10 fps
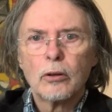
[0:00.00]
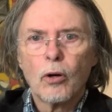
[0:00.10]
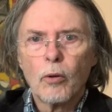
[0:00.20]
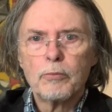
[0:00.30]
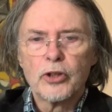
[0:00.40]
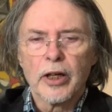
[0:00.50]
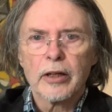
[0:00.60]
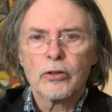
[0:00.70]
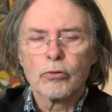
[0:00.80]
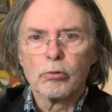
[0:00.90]

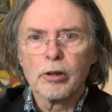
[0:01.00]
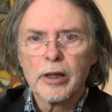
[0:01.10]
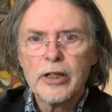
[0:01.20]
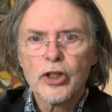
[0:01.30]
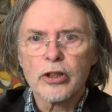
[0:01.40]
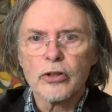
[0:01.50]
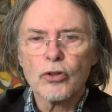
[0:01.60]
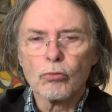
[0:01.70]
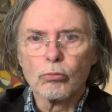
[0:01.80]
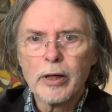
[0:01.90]
objects, relations,
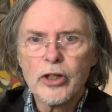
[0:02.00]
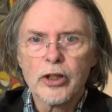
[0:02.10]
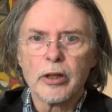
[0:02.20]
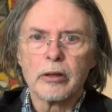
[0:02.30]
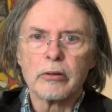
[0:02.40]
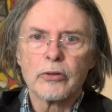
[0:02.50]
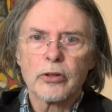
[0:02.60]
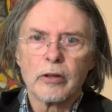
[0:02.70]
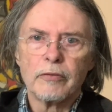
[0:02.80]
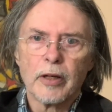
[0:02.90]
ratios
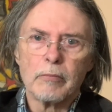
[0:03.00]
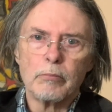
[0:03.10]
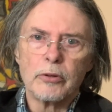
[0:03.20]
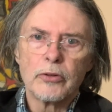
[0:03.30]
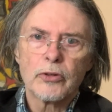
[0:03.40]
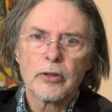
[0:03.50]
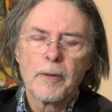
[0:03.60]
of numbers,